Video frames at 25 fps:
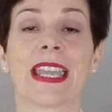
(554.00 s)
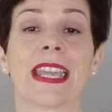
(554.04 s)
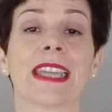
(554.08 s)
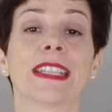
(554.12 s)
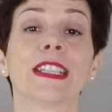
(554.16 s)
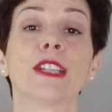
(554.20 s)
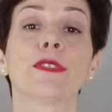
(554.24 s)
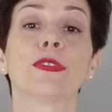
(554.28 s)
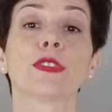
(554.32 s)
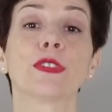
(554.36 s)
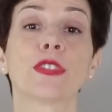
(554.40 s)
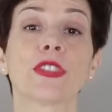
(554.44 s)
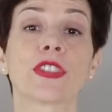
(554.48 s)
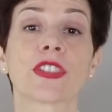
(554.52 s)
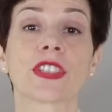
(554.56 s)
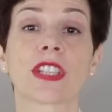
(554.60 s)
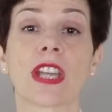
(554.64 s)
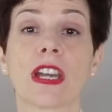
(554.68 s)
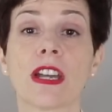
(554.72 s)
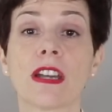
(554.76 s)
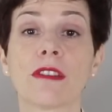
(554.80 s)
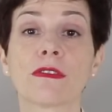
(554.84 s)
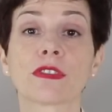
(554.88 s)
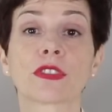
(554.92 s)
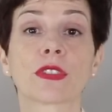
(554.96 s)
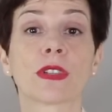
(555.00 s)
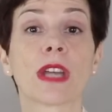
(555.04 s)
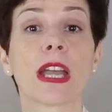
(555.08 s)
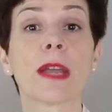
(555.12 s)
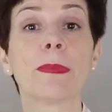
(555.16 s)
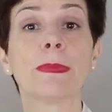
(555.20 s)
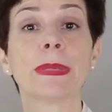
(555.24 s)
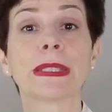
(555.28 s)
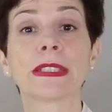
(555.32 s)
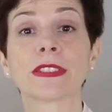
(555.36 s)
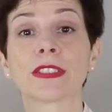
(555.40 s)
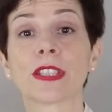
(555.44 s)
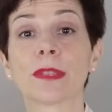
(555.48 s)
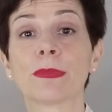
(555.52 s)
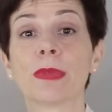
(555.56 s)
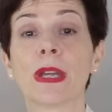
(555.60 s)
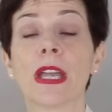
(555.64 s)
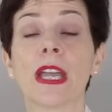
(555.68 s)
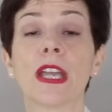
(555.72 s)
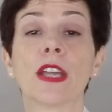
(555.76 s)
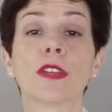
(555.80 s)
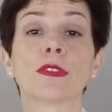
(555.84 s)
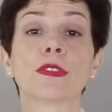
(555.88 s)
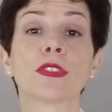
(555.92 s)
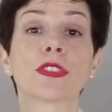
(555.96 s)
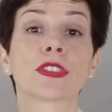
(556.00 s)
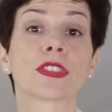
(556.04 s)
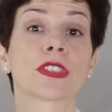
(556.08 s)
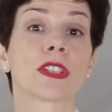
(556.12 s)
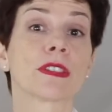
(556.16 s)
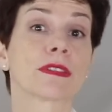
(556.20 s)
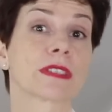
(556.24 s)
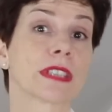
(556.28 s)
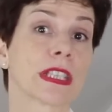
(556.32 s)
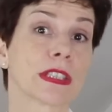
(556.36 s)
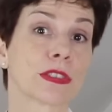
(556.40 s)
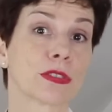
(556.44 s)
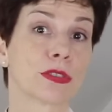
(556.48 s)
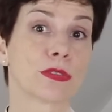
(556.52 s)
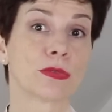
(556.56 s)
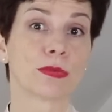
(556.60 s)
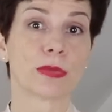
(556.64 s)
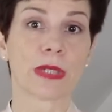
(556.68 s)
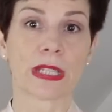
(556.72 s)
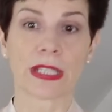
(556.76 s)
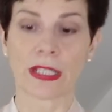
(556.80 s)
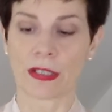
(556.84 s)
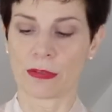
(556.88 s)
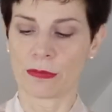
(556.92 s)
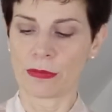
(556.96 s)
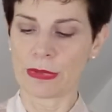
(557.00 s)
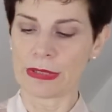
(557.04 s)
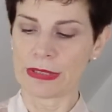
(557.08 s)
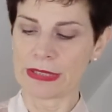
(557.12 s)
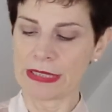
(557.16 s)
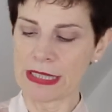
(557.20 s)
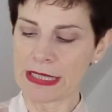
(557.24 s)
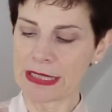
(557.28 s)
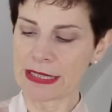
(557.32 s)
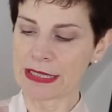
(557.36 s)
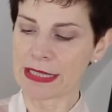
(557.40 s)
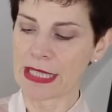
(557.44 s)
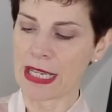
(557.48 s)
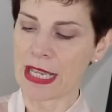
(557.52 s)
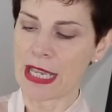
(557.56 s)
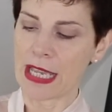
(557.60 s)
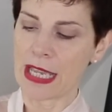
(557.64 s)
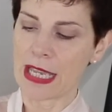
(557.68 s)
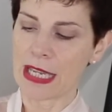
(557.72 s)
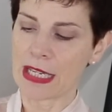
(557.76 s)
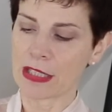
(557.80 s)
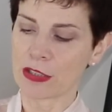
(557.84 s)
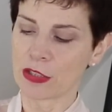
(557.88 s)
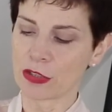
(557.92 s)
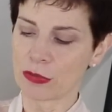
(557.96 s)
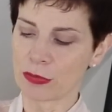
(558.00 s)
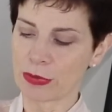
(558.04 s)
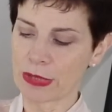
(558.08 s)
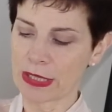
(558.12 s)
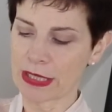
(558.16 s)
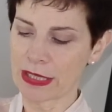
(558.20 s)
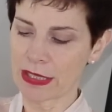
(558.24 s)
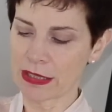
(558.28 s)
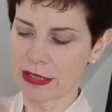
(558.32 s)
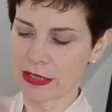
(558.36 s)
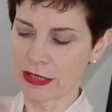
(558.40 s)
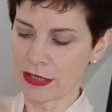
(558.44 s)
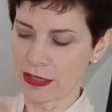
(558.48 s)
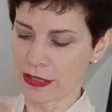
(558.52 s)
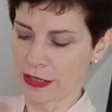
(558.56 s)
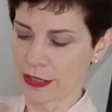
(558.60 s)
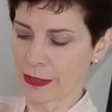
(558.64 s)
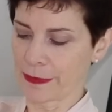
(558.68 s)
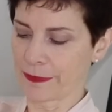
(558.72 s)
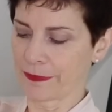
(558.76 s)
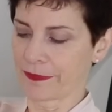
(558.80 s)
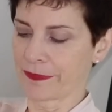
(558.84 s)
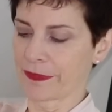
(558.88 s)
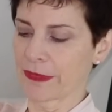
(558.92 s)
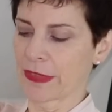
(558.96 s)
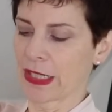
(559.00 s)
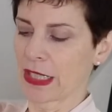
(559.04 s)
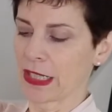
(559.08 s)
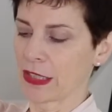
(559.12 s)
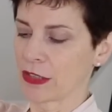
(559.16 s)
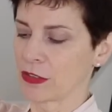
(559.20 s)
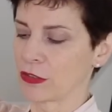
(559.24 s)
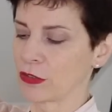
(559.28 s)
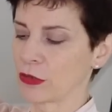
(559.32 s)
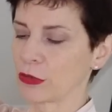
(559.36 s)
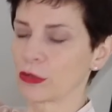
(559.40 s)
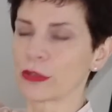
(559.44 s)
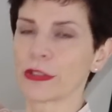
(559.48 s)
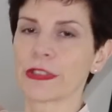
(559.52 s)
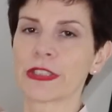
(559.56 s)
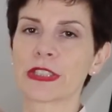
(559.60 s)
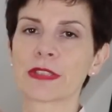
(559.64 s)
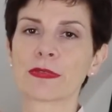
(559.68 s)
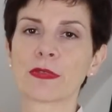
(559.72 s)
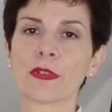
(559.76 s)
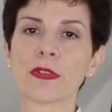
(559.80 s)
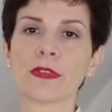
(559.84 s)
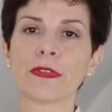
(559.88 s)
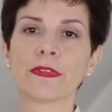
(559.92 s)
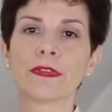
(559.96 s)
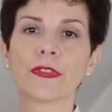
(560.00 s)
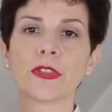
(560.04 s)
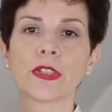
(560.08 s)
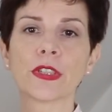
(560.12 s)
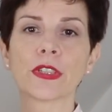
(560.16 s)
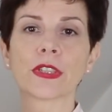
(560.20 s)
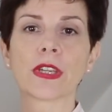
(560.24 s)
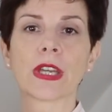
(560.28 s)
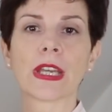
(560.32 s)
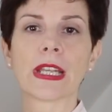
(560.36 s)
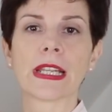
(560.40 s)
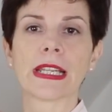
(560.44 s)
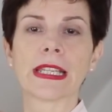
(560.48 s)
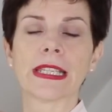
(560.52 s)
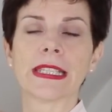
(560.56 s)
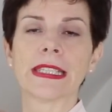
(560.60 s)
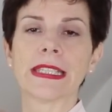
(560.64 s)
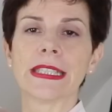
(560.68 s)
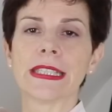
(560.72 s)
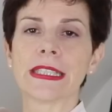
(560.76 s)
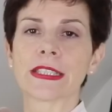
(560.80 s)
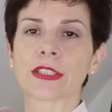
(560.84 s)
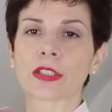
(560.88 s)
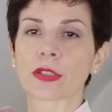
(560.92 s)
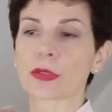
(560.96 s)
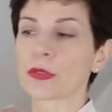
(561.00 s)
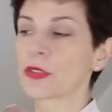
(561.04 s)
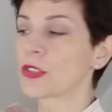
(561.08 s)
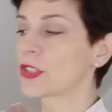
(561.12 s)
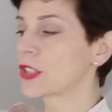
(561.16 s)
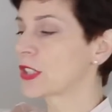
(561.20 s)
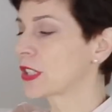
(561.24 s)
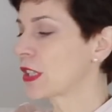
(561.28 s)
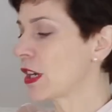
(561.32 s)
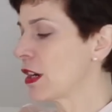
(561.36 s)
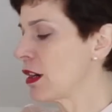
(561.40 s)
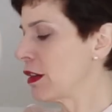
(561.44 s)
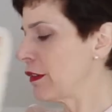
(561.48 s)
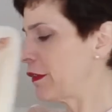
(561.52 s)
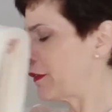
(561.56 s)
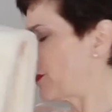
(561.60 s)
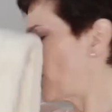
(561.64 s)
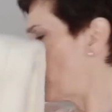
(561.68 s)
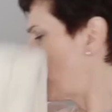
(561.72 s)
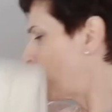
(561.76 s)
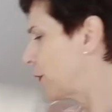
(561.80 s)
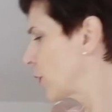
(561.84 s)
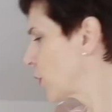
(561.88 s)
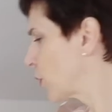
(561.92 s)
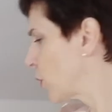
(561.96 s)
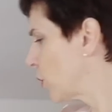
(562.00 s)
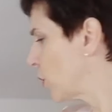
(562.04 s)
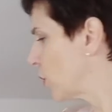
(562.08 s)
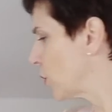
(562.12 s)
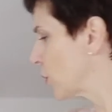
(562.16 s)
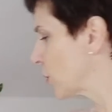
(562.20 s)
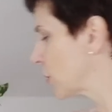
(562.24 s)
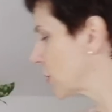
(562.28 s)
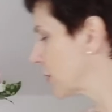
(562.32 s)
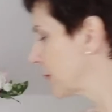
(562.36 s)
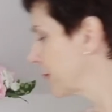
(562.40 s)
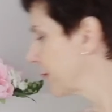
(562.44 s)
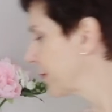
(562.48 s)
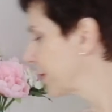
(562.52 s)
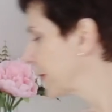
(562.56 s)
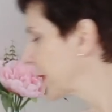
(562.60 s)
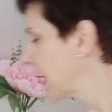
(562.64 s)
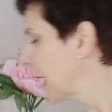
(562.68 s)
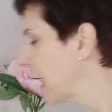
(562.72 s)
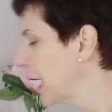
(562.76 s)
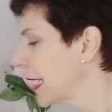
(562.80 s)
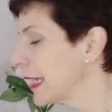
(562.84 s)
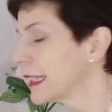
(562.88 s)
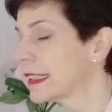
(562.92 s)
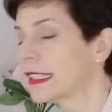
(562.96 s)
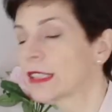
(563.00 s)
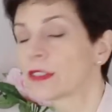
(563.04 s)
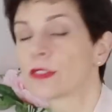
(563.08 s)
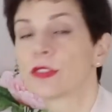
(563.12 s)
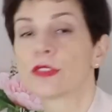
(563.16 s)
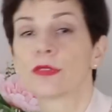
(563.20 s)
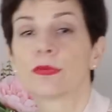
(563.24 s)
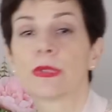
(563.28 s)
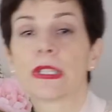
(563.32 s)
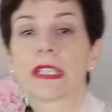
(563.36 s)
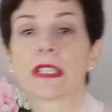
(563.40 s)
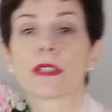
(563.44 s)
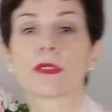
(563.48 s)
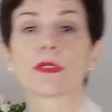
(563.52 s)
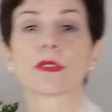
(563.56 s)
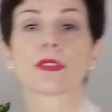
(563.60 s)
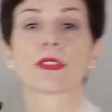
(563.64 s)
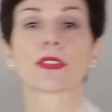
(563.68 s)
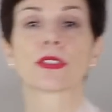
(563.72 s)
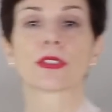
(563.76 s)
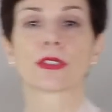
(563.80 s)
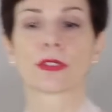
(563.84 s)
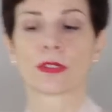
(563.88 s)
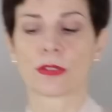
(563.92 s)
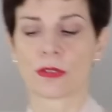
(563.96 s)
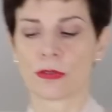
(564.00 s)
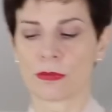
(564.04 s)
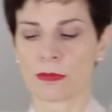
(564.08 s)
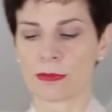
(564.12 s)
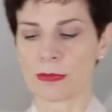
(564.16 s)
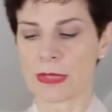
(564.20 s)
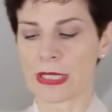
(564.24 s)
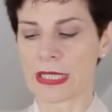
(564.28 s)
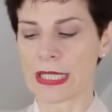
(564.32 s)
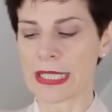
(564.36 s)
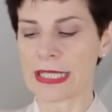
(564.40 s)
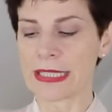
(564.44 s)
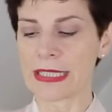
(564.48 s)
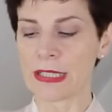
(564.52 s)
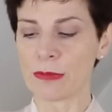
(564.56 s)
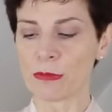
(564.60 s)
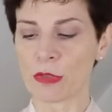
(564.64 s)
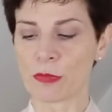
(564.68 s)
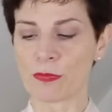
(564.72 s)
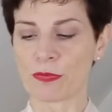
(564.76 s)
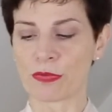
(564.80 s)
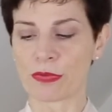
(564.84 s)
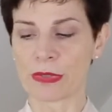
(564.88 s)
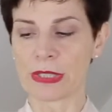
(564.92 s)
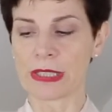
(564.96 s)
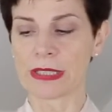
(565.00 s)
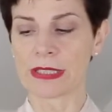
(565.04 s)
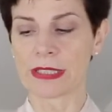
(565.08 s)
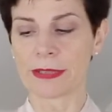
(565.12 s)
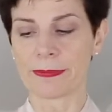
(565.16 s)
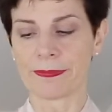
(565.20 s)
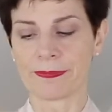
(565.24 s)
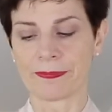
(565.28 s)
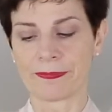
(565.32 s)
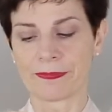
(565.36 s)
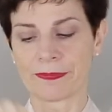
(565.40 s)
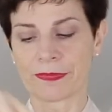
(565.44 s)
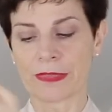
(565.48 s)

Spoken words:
And now for the scarf, so I picked up the scarf that I could wear with this. I could wear, you know, this faux fur écru scarf, of course, and I could wear also my animal print.